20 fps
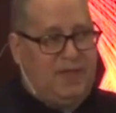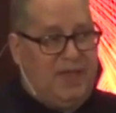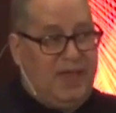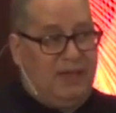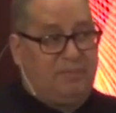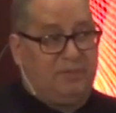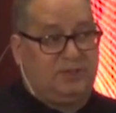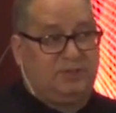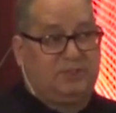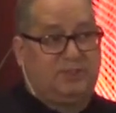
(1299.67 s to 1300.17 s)

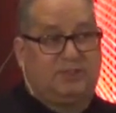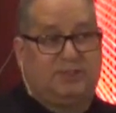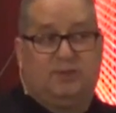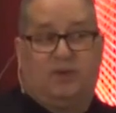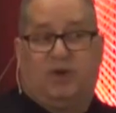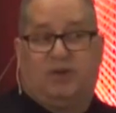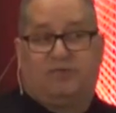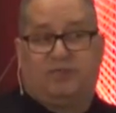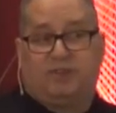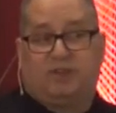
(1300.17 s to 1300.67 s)
Happens
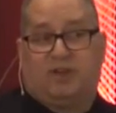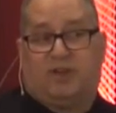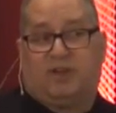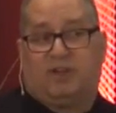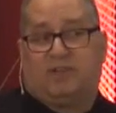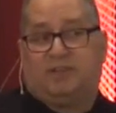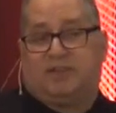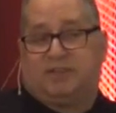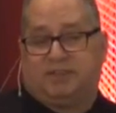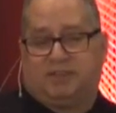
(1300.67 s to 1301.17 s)
too often to
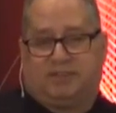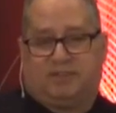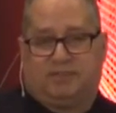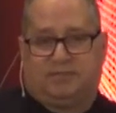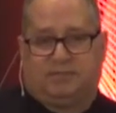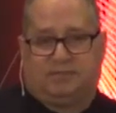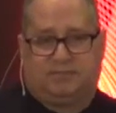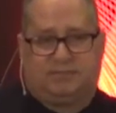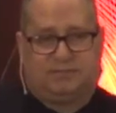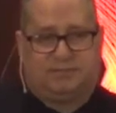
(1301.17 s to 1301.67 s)
all of us,
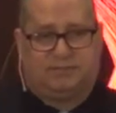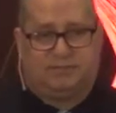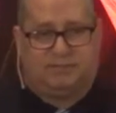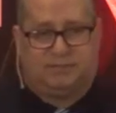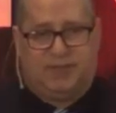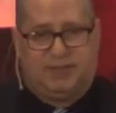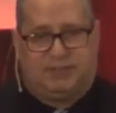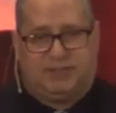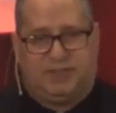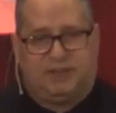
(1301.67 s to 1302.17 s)

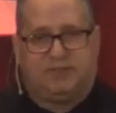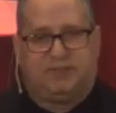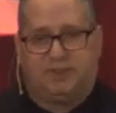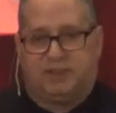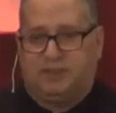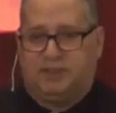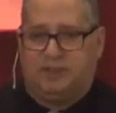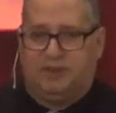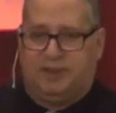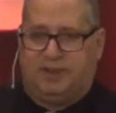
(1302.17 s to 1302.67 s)
myself
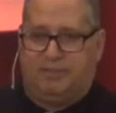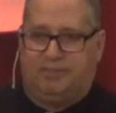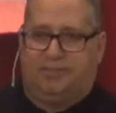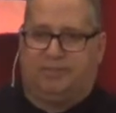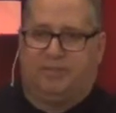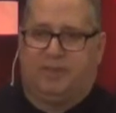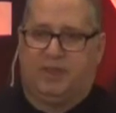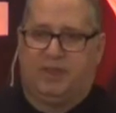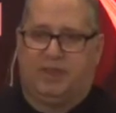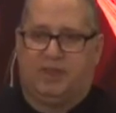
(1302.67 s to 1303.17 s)

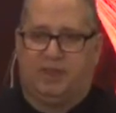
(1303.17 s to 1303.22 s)
included.